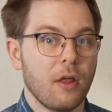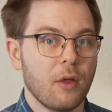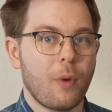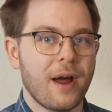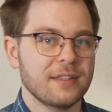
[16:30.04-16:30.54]

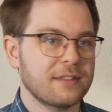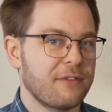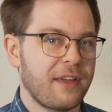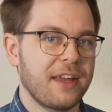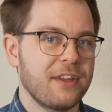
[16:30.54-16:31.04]
Otherwise,
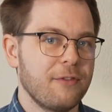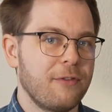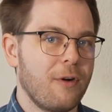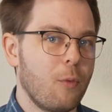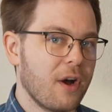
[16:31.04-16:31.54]
thank you
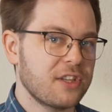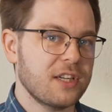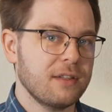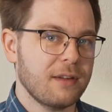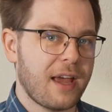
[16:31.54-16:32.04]
for
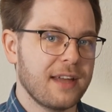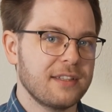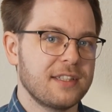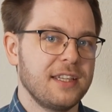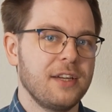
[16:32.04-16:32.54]
watching and
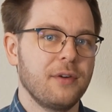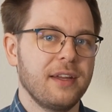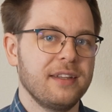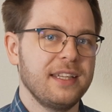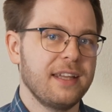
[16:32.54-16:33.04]
see you
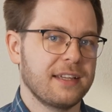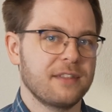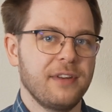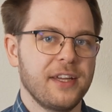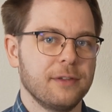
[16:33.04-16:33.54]
in the next
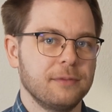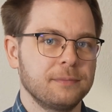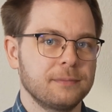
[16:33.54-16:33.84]
video.